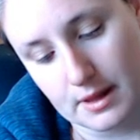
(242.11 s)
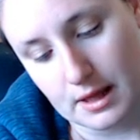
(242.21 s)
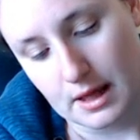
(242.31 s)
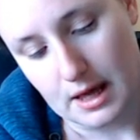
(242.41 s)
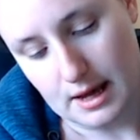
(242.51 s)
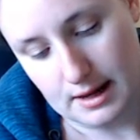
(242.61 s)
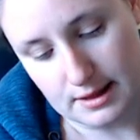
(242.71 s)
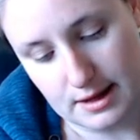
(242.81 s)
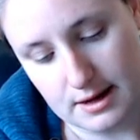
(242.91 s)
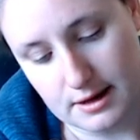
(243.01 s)
And I think I
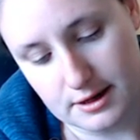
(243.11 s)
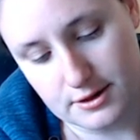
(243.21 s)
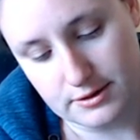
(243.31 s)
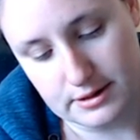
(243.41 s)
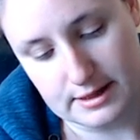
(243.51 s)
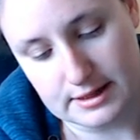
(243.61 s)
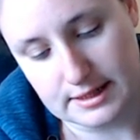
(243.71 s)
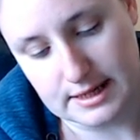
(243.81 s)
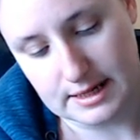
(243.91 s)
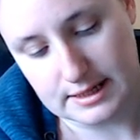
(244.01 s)
could do another
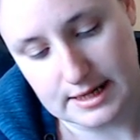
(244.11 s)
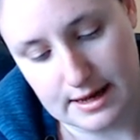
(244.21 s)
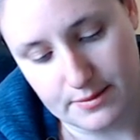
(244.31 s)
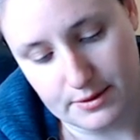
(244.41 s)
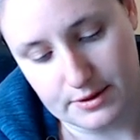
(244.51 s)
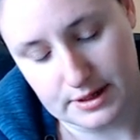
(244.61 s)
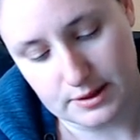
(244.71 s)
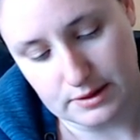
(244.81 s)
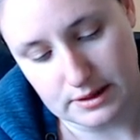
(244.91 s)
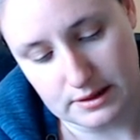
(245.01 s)
starscape on this one.
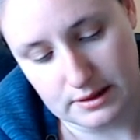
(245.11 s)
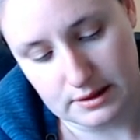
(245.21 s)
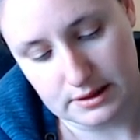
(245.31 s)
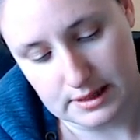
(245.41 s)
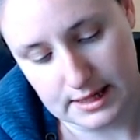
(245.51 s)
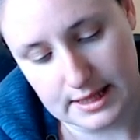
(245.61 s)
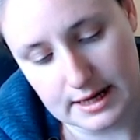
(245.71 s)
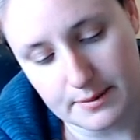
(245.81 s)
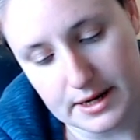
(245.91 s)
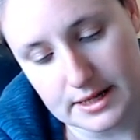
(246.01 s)
I think I might
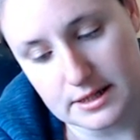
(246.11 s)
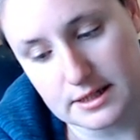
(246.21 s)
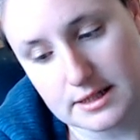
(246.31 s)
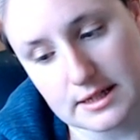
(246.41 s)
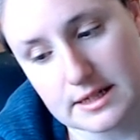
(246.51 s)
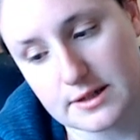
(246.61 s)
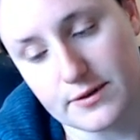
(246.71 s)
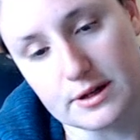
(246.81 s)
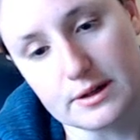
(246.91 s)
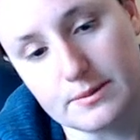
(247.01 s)
use these for
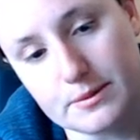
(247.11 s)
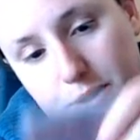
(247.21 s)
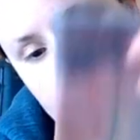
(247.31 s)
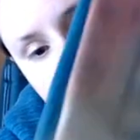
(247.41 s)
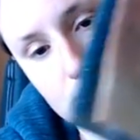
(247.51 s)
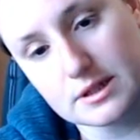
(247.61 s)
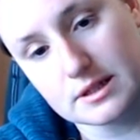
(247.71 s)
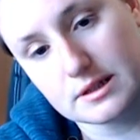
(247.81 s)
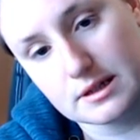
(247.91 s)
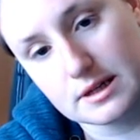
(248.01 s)
moons. And
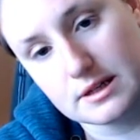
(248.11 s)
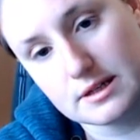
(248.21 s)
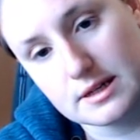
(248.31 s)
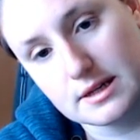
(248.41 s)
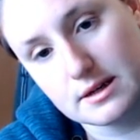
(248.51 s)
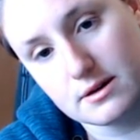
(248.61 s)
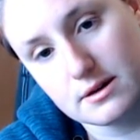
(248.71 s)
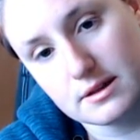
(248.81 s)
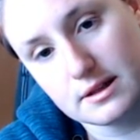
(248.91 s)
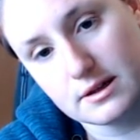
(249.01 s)
can you see? Oh,
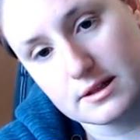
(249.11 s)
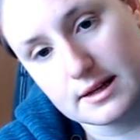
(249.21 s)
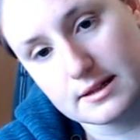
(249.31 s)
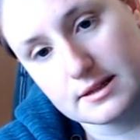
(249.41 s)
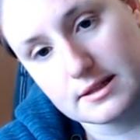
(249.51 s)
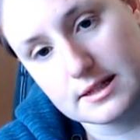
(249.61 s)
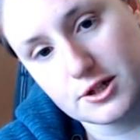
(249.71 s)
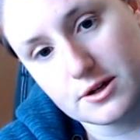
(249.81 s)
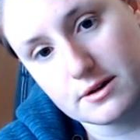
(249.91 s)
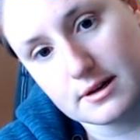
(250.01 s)
look, that's
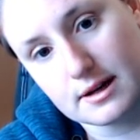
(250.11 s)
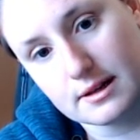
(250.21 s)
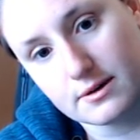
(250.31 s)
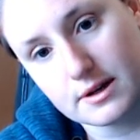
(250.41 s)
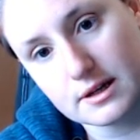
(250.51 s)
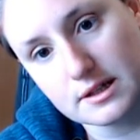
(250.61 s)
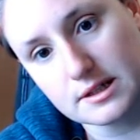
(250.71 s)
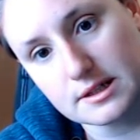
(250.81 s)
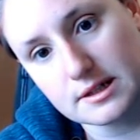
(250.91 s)
showing the colour quite nicely.